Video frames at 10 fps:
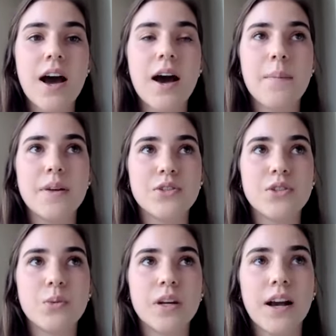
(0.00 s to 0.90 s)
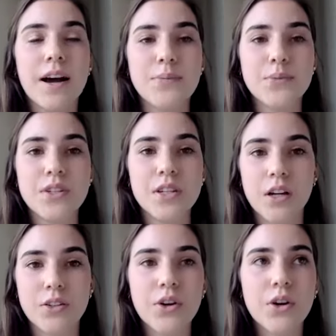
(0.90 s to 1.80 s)
And so when it comes to
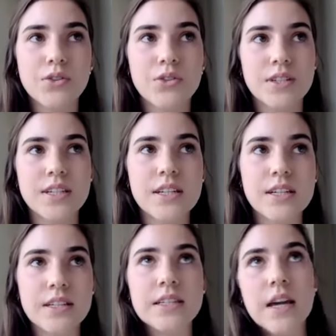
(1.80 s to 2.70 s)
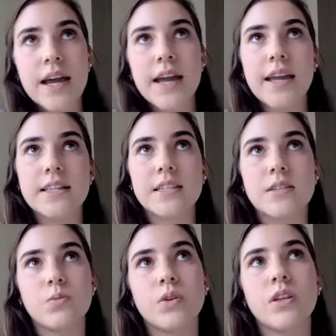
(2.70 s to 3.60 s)
young adults or teens, it's
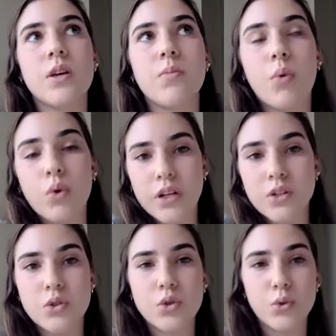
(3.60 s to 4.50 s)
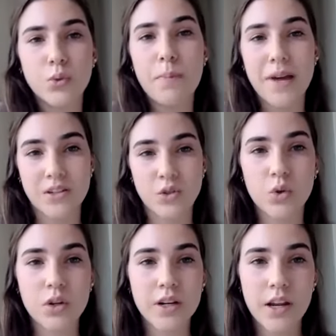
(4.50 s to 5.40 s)
really important to
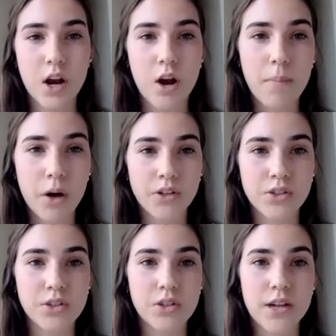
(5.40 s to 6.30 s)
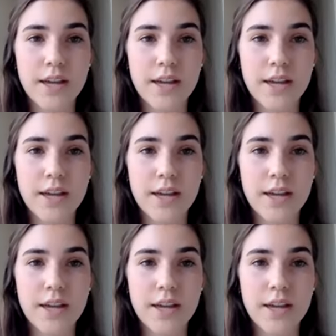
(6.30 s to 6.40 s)
mentor and not monitor.